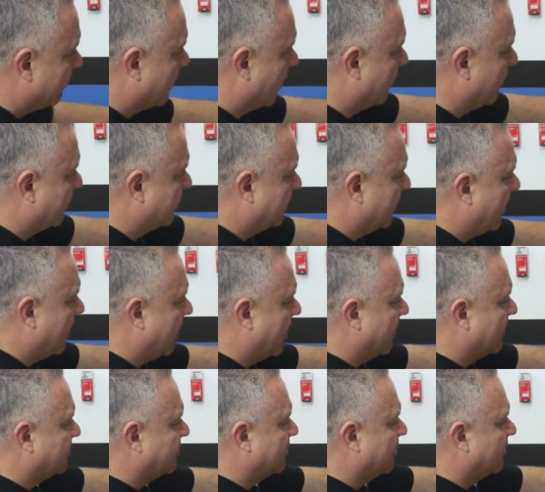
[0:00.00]
on the
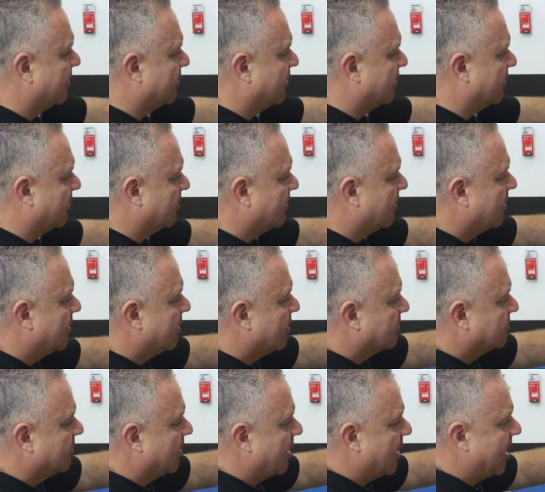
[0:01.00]
sides.
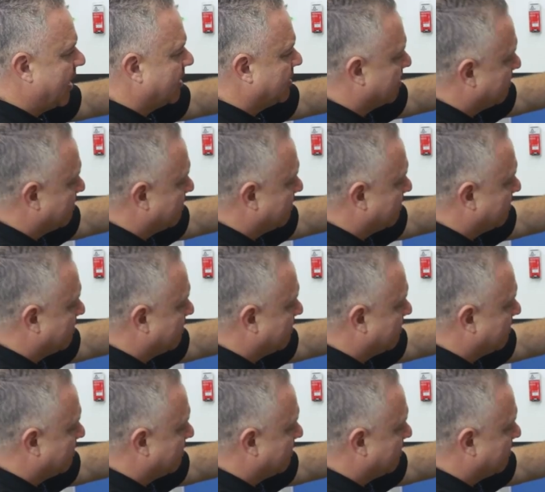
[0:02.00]
So I had